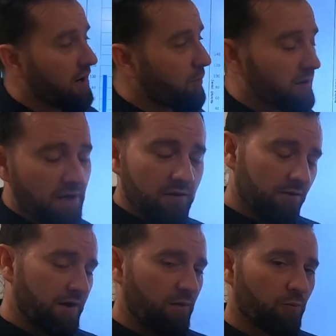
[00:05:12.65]
We're going to
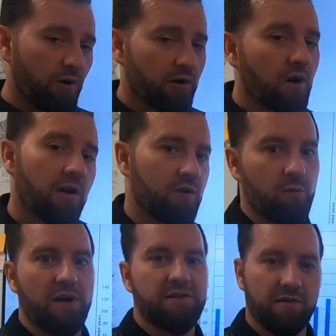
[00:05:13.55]
look at what kind of
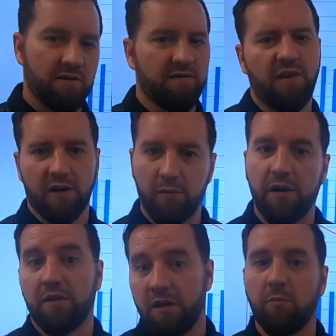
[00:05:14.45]
questions very
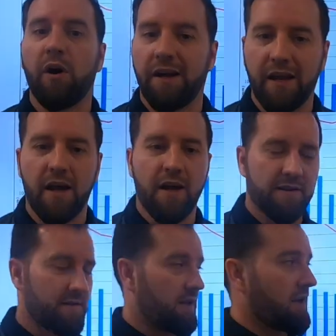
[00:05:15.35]
quickly you might get
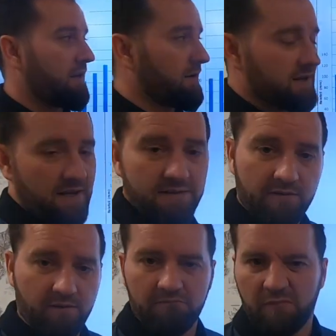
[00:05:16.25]
asked in either a test
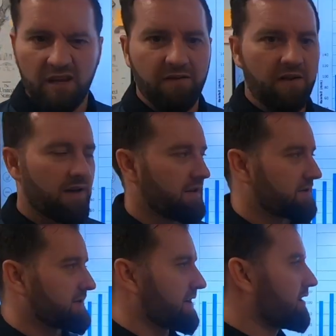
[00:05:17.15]
or even in the
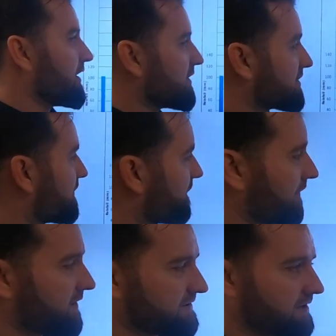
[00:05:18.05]
HSC. So the
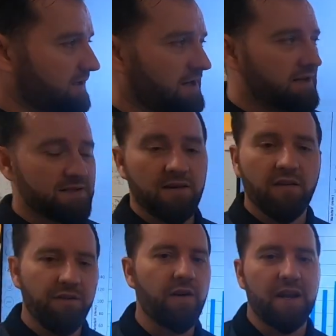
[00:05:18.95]
first is
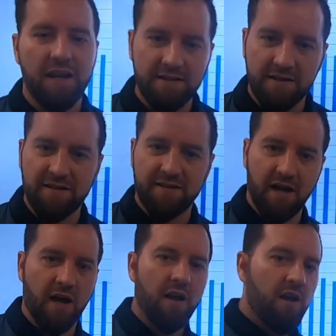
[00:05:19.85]
very easy to
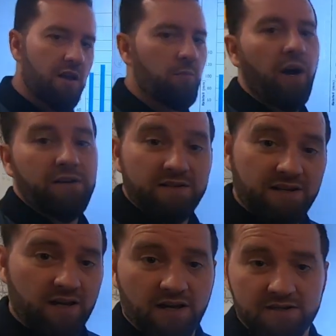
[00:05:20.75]
start. You might
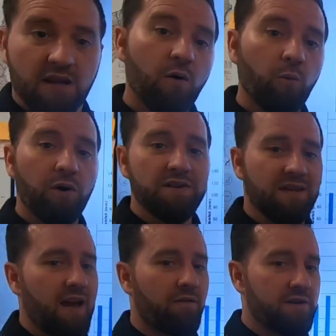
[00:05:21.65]
just get asked, what is
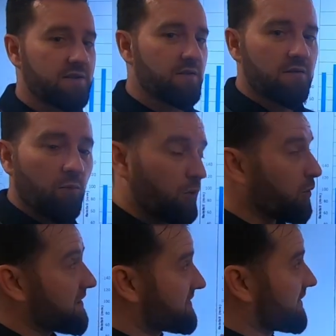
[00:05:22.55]
the average, what,
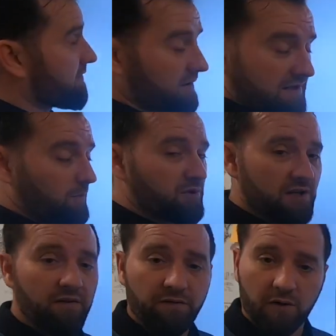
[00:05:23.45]
what is the, the
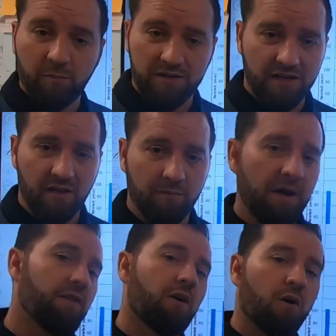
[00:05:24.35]
temperature for a particular
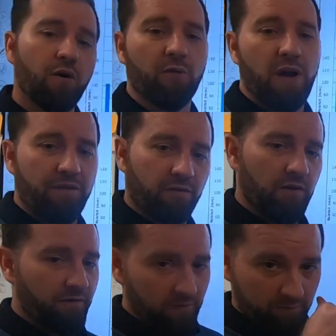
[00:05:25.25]
month or the
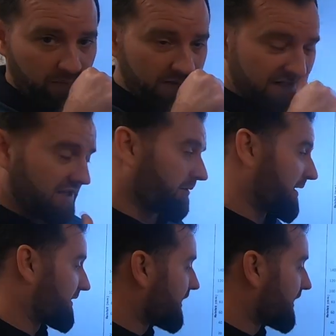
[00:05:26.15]
rainfall for a particular month?